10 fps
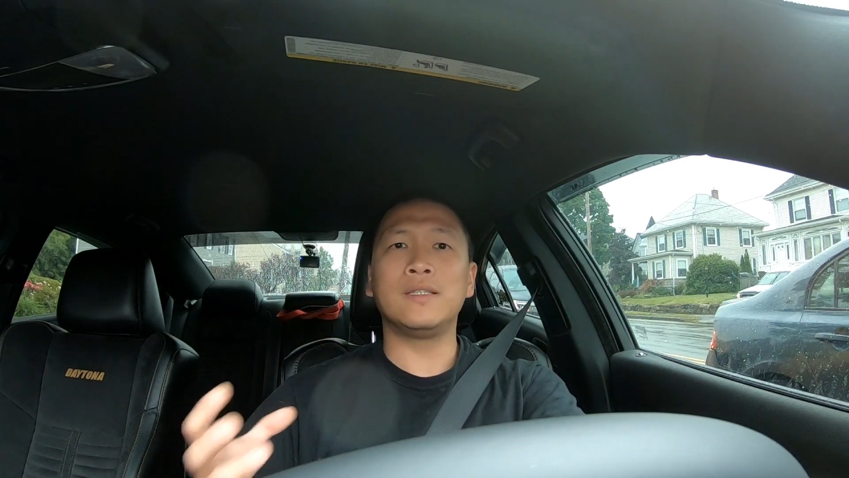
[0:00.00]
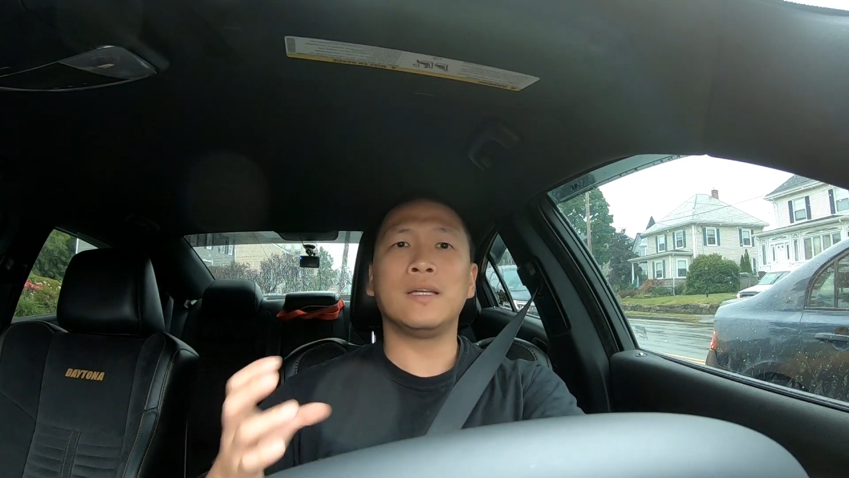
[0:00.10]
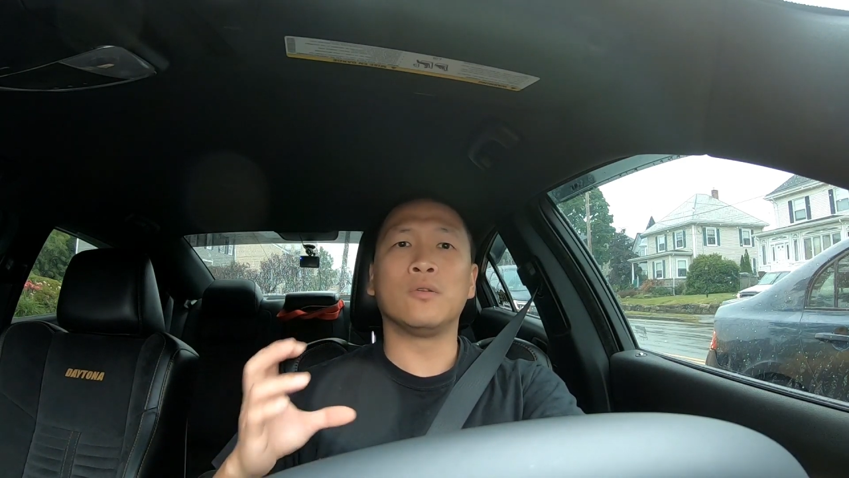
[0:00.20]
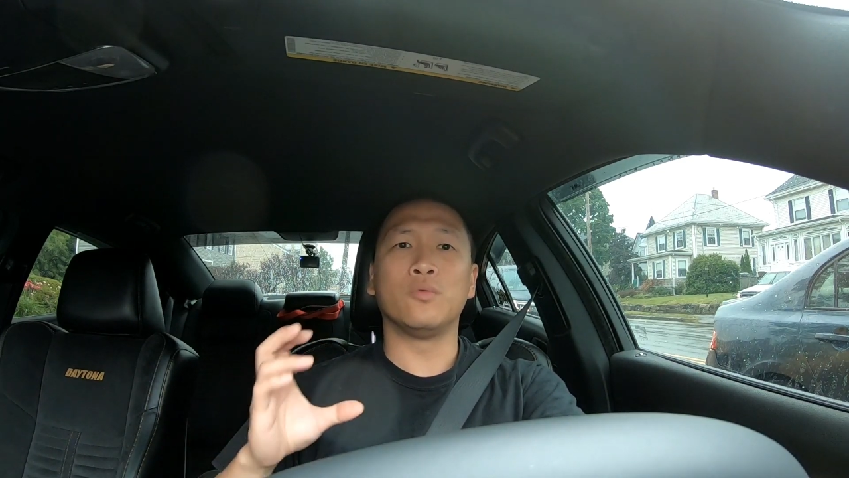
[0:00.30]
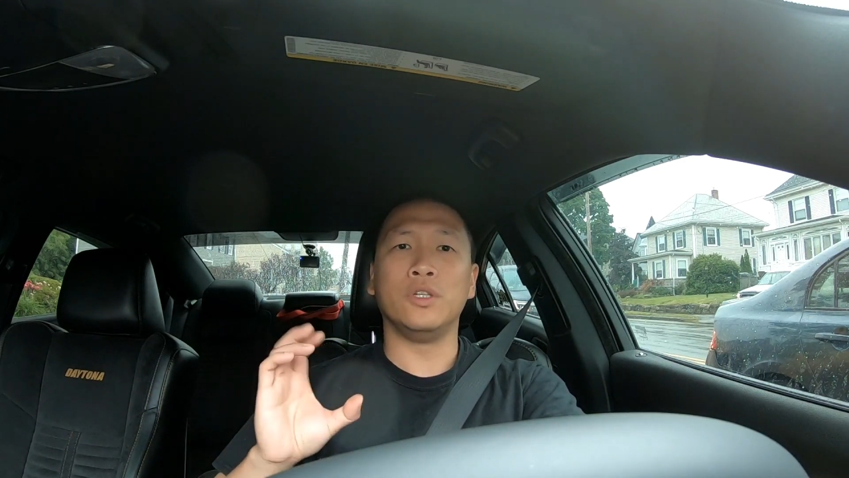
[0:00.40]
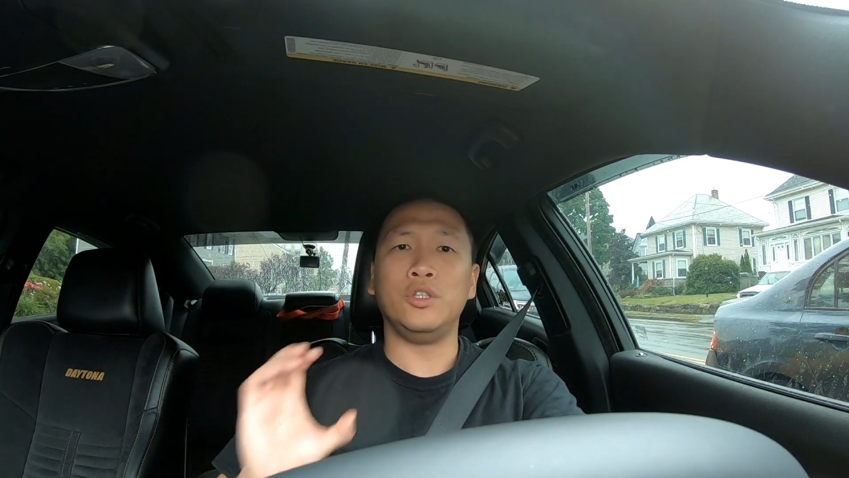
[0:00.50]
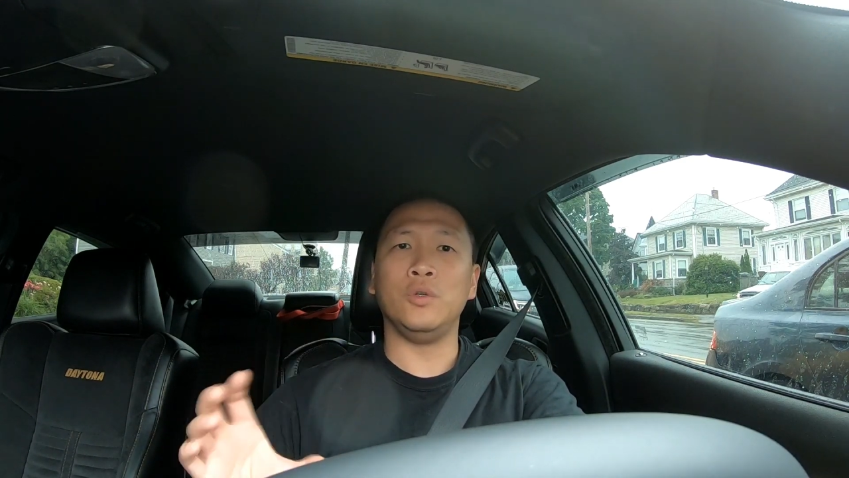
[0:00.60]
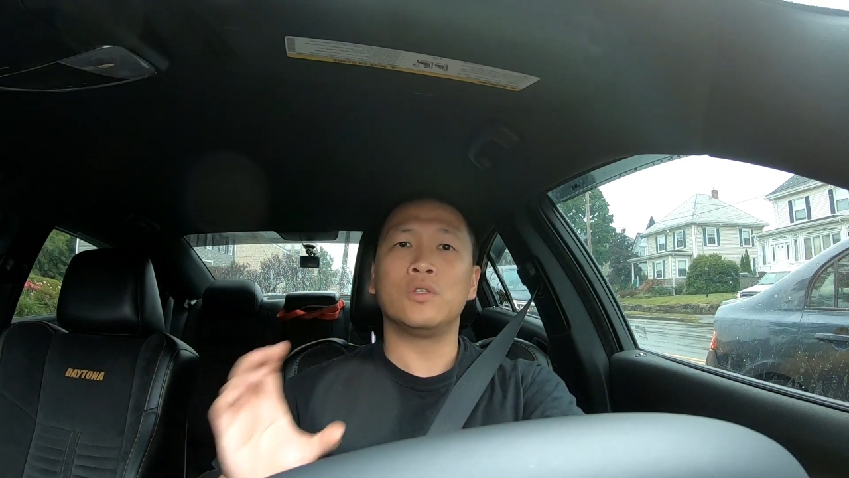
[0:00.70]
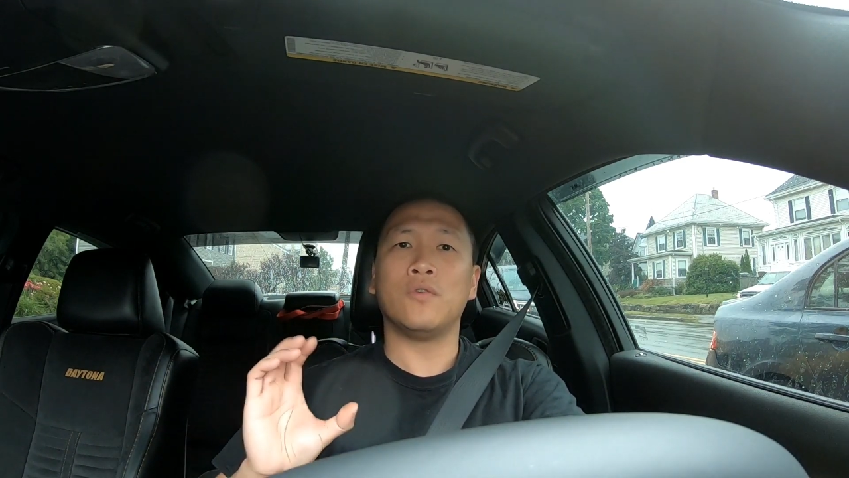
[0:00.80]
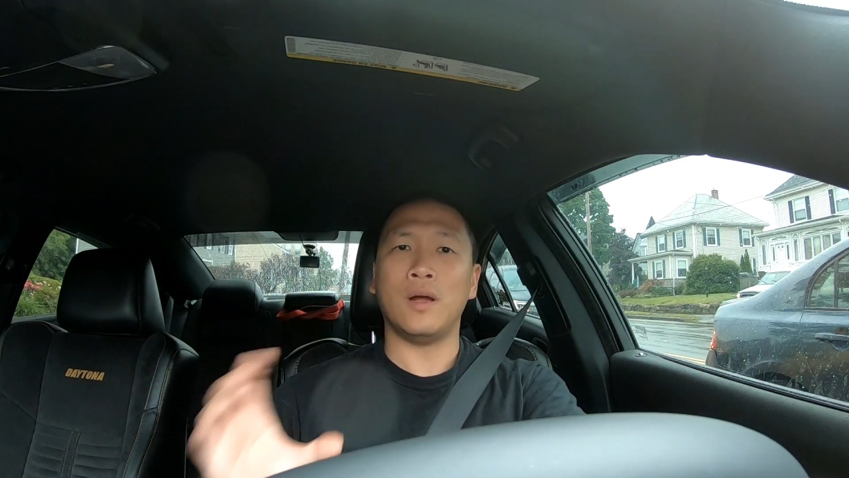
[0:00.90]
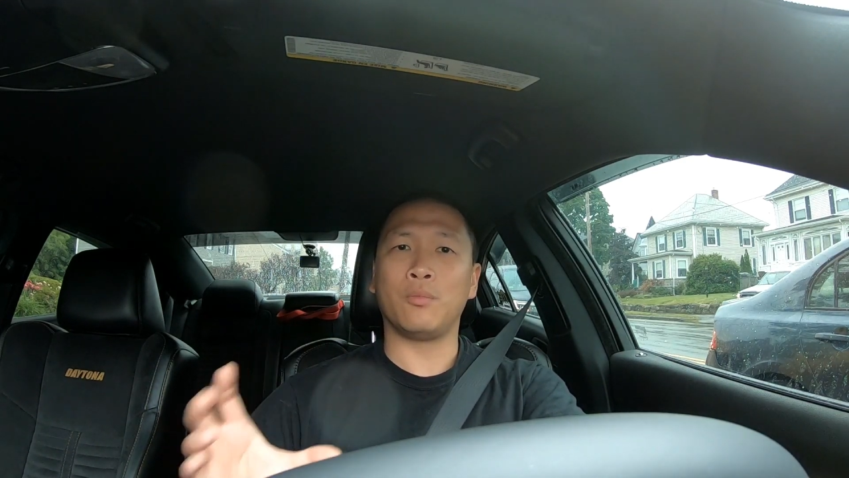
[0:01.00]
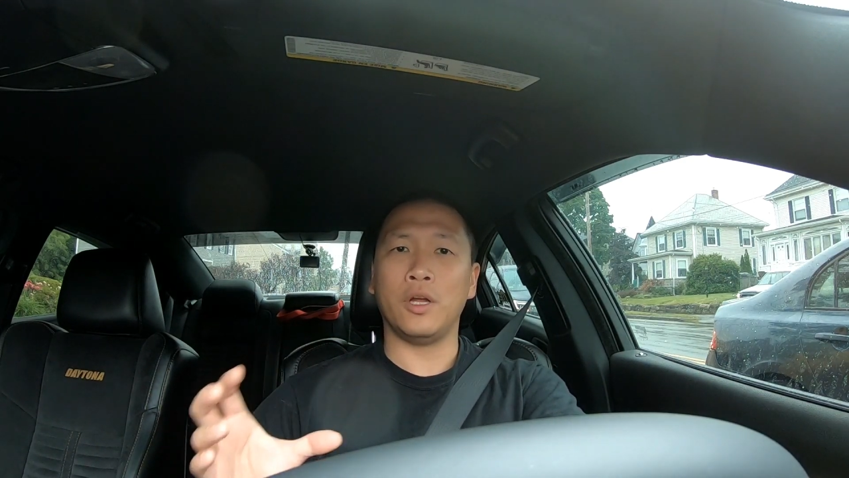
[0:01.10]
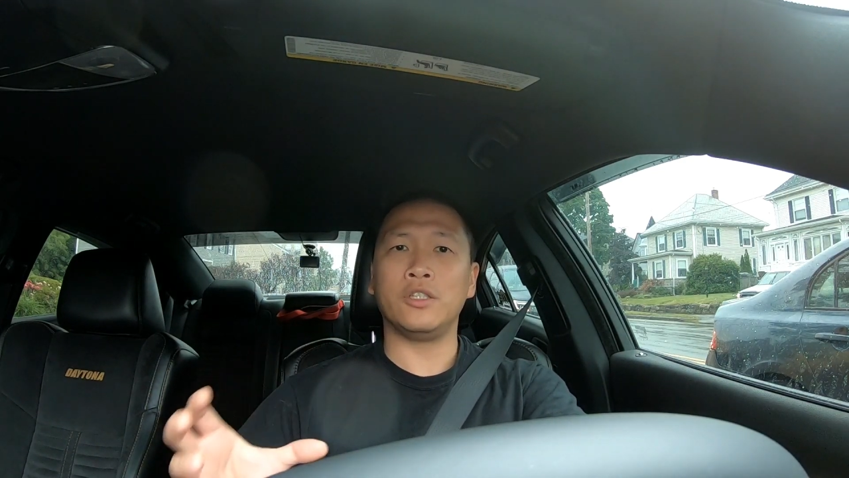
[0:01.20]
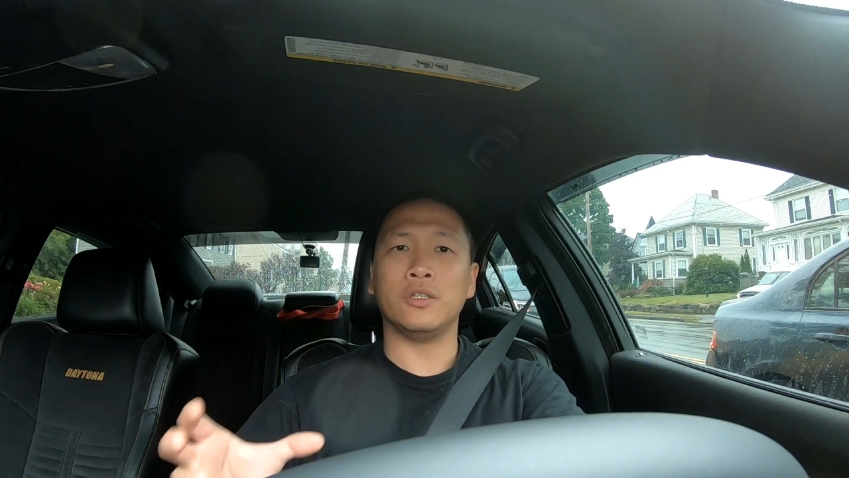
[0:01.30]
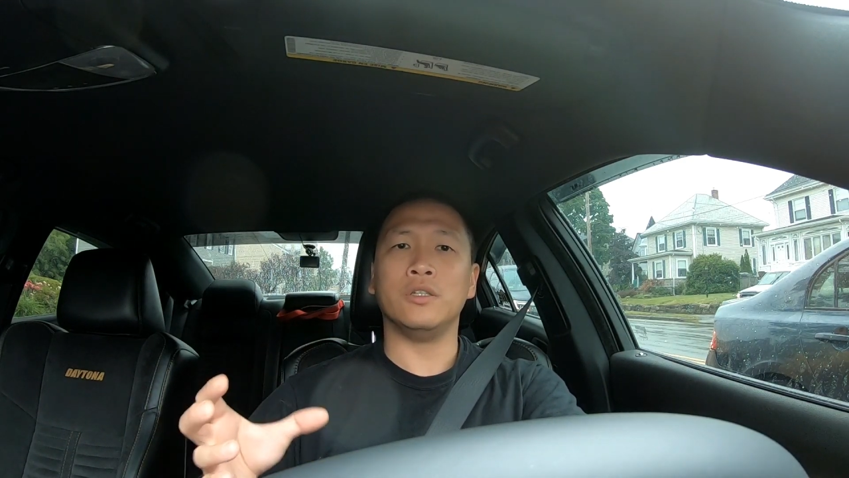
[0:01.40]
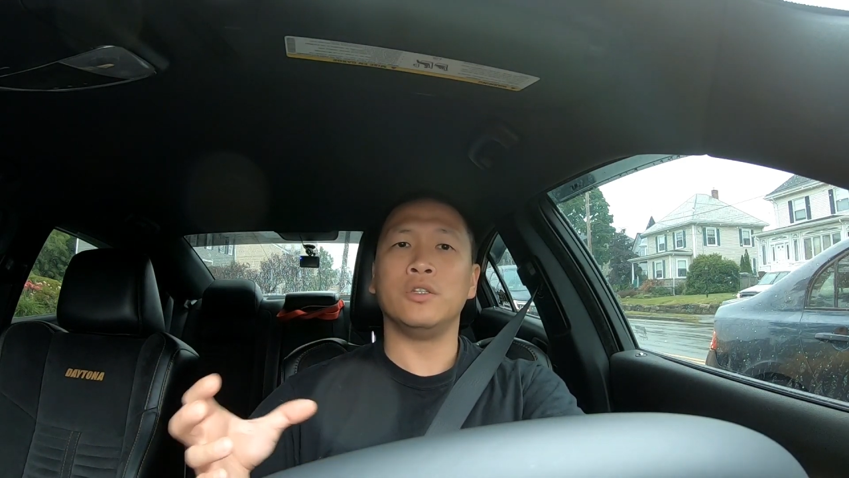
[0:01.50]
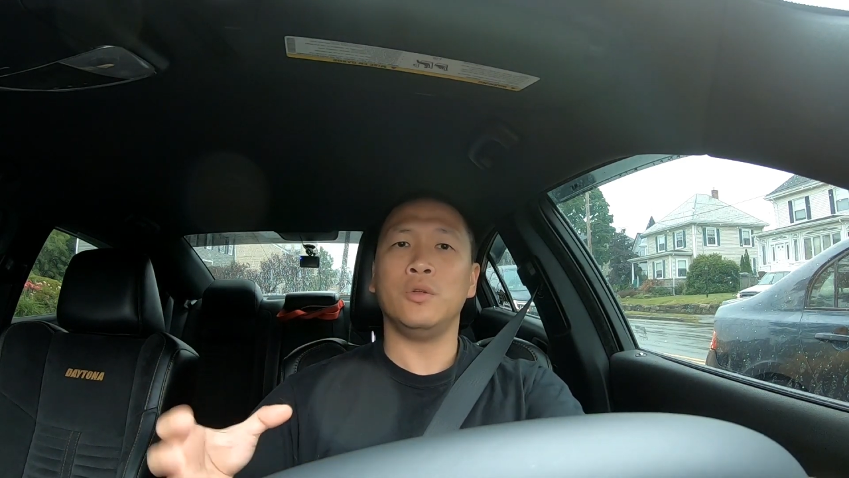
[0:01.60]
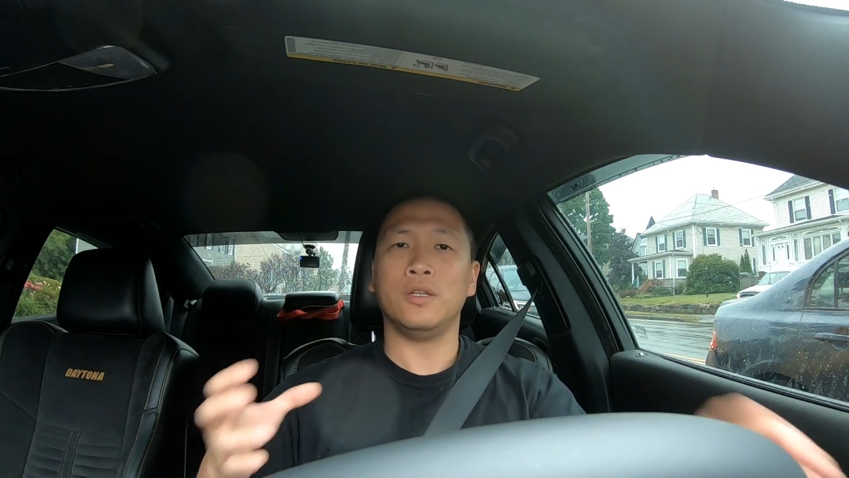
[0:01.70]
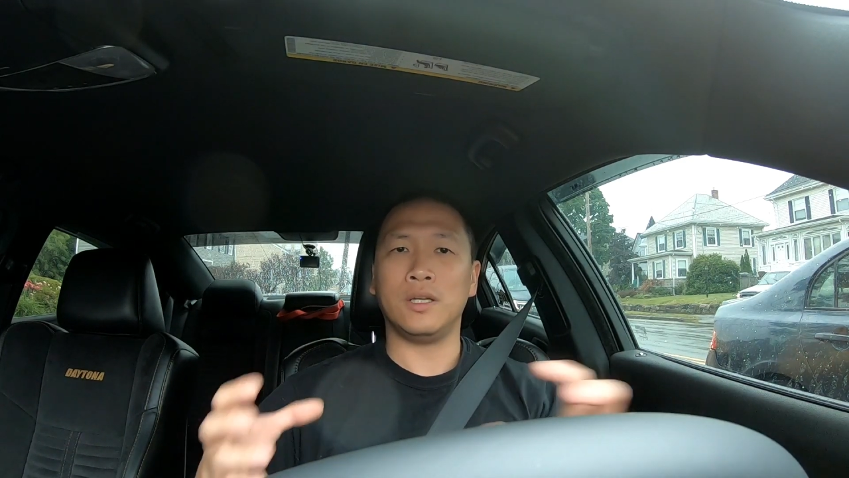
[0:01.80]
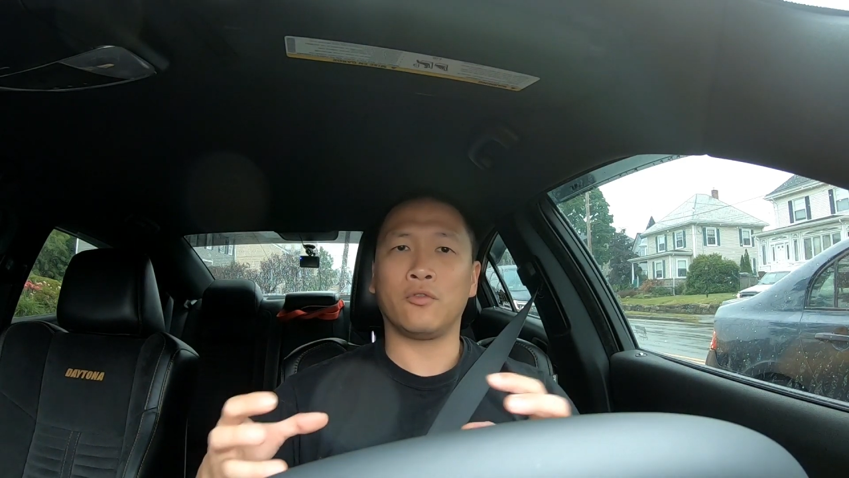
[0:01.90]
it'll reduce vibration to
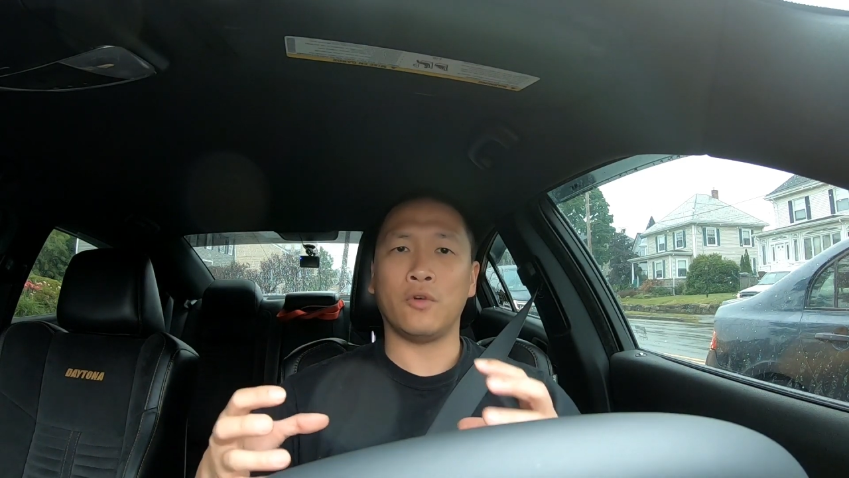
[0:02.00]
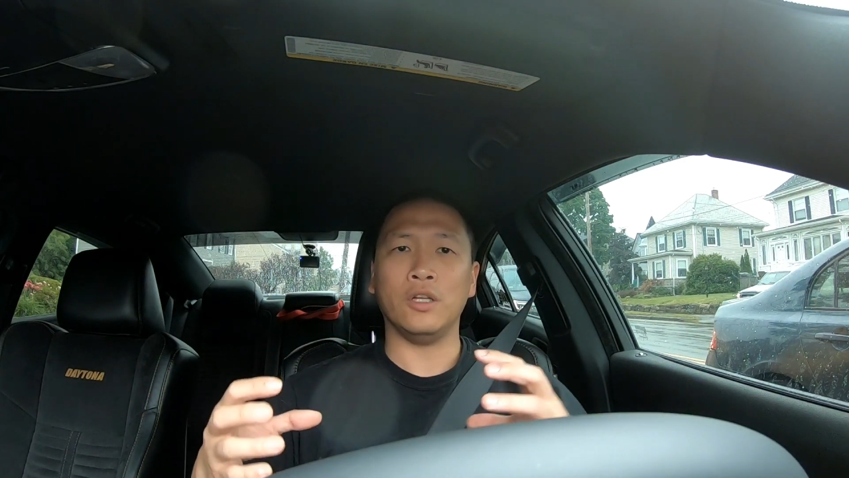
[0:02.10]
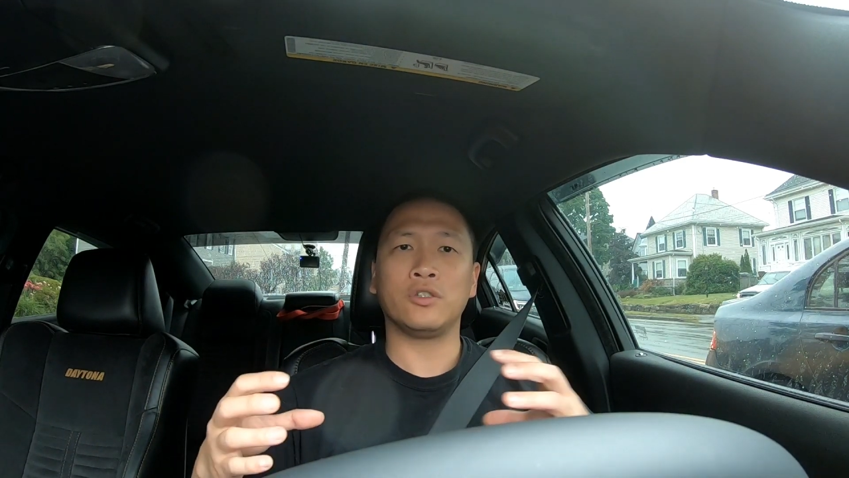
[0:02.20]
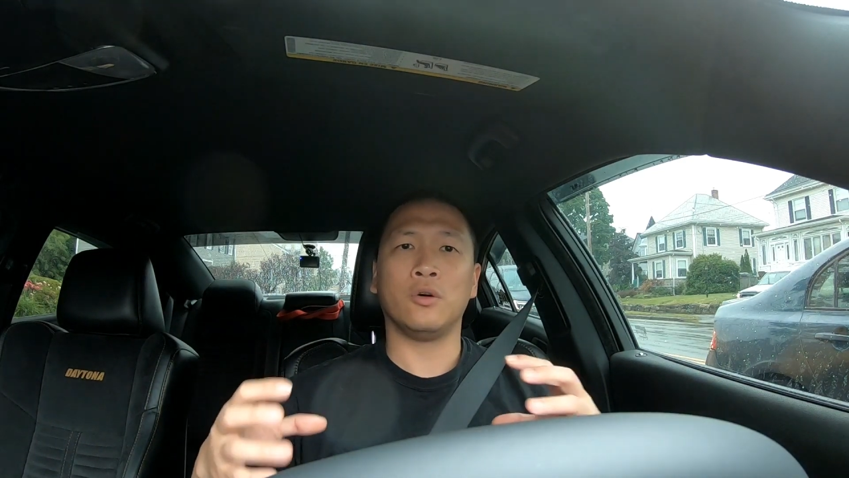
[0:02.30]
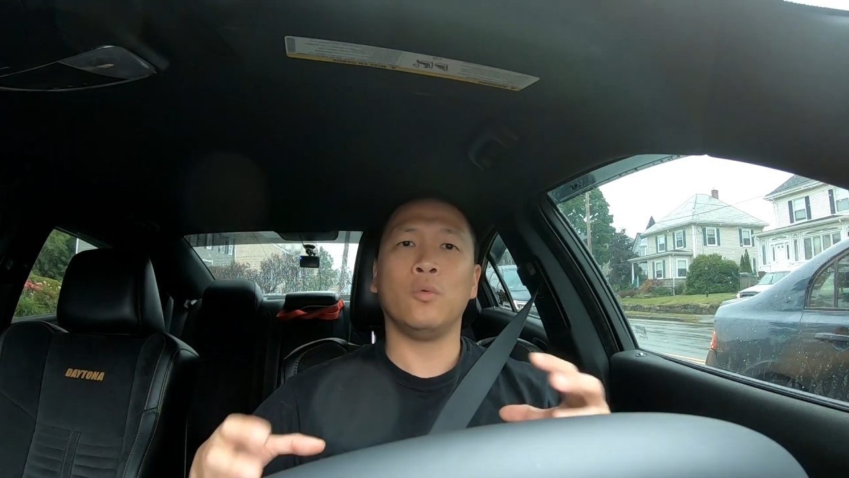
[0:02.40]
the differential,